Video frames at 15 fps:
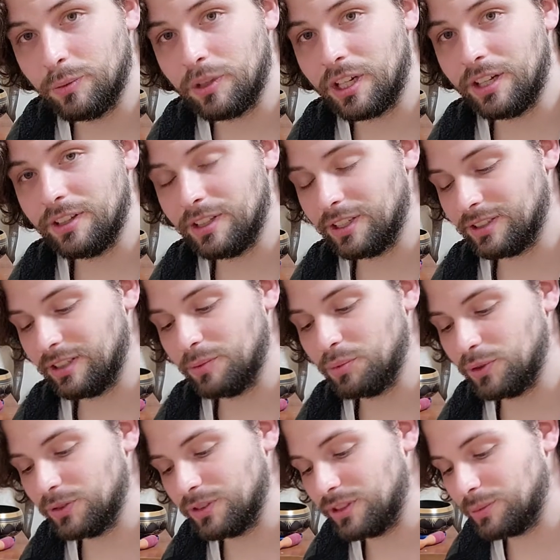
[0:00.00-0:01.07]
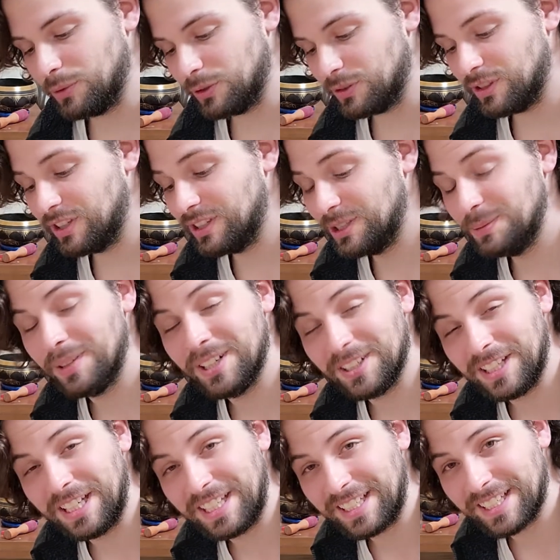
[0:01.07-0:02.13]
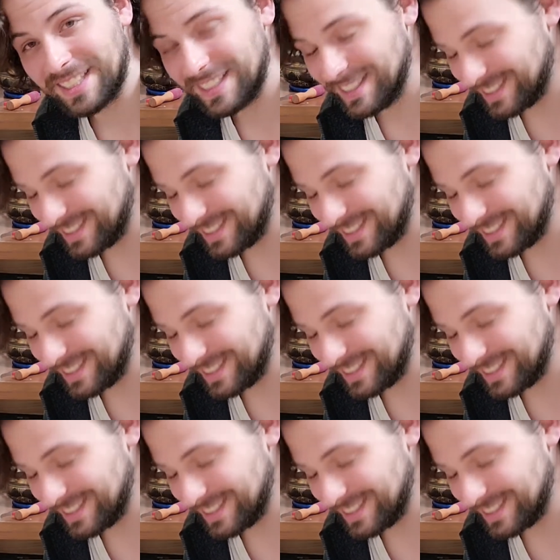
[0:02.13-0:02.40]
what I think temples are supposed to smell like.